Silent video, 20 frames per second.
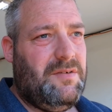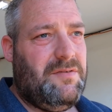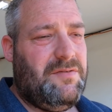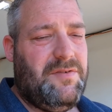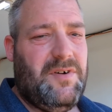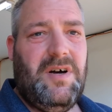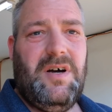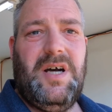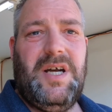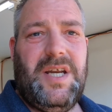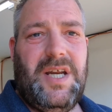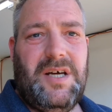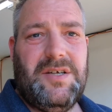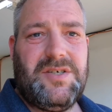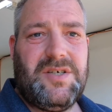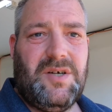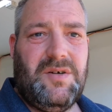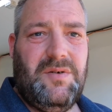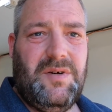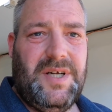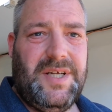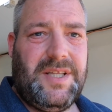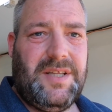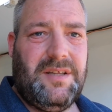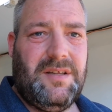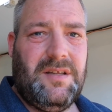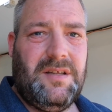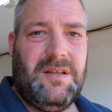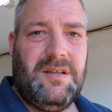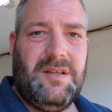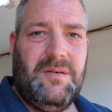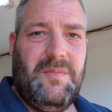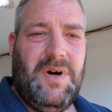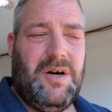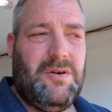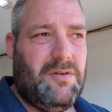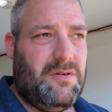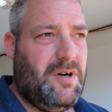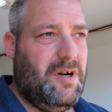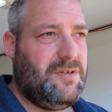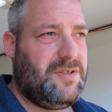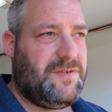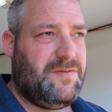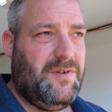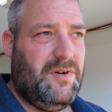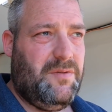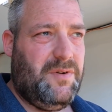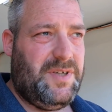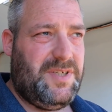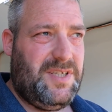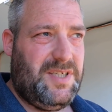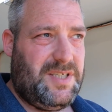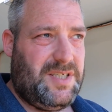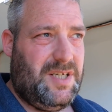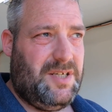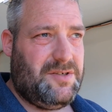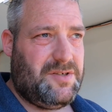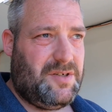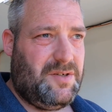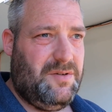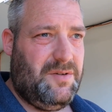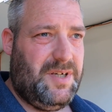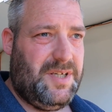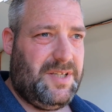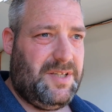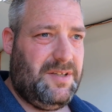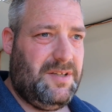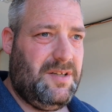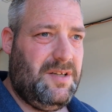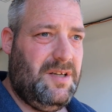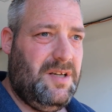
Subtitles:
1,300 quid. The Motorose 4,600 quid.